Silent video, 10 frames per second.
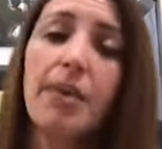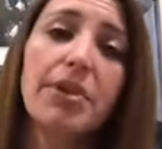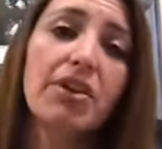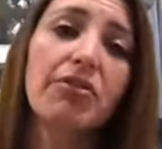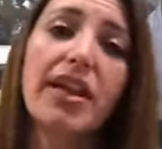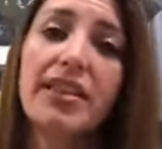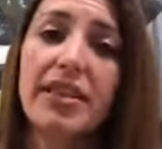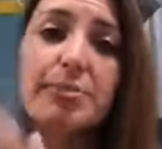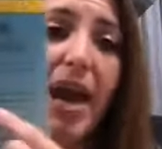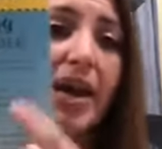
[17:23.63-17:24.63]
I'm going to write
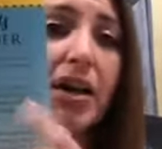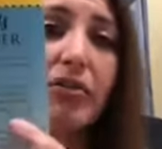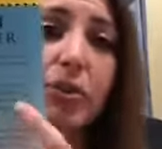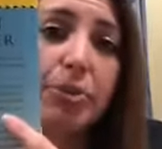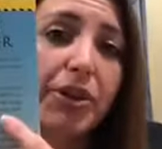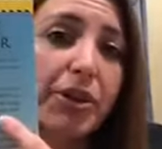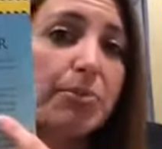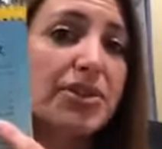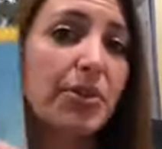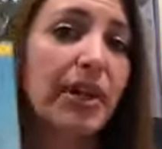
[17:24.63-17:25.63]
this back cover
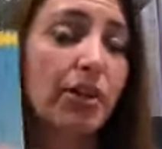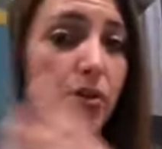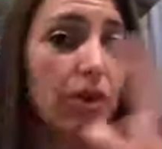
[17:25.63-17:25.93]
blurb so I know